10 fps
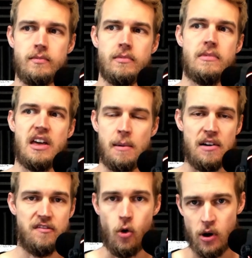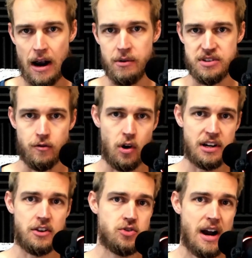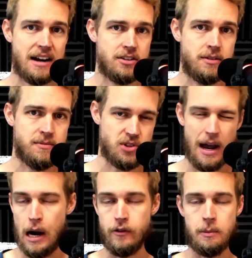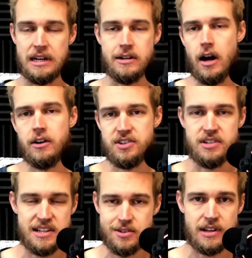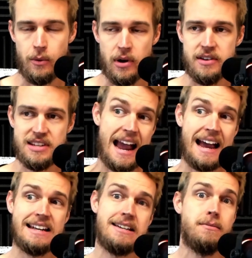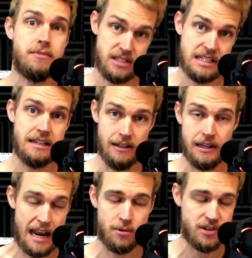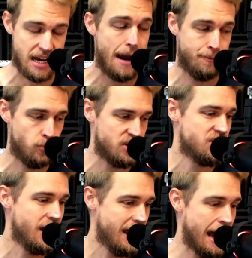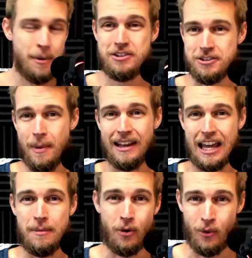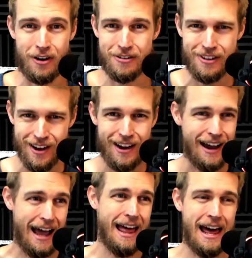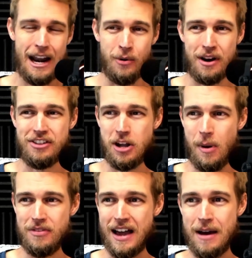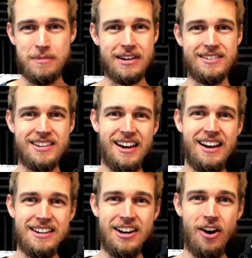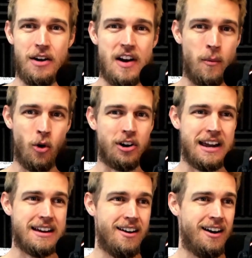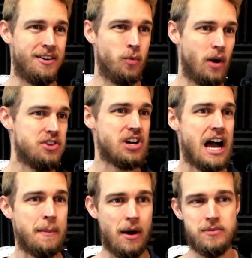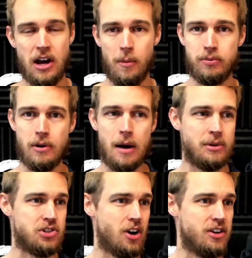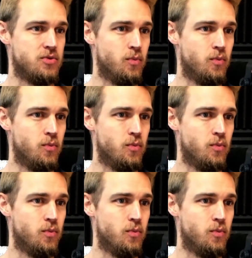and about 4 hours of running the tractor. So however many dollars in diesel that was, and labor time, which how much is my labor worth? I don't want to think about that, because, if I'm working on one job, I'll probably charge